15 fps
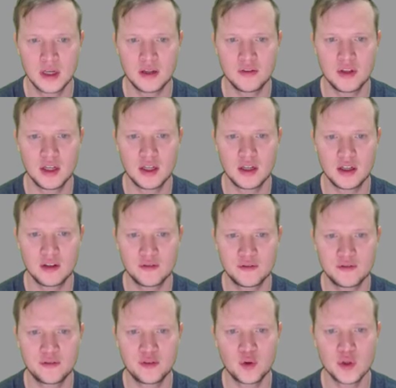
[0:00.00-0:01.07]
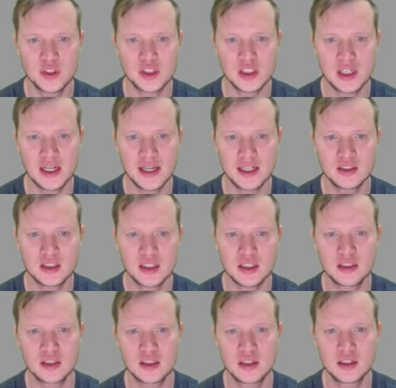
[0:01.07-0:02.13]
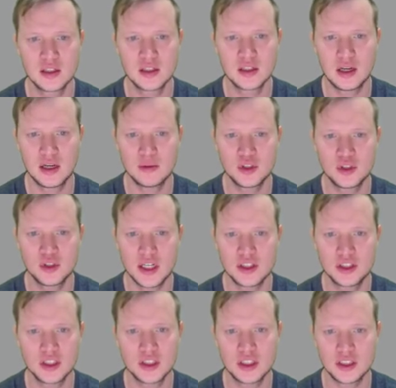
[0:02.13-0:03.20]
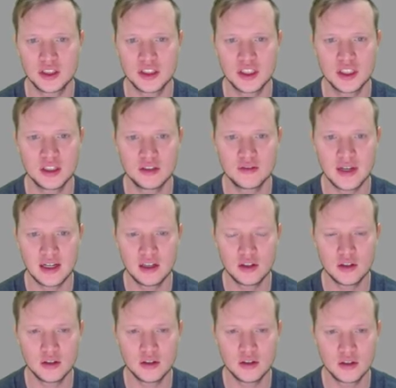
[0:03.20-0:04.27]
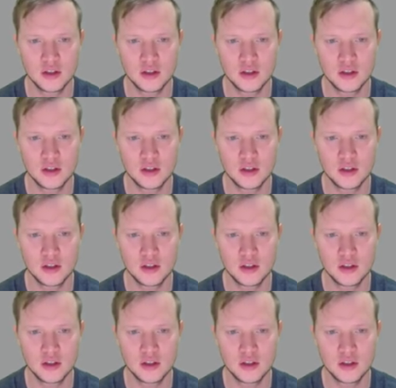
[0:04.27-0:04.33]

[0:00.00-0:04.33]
And then if 4 is selected, um, change the single value.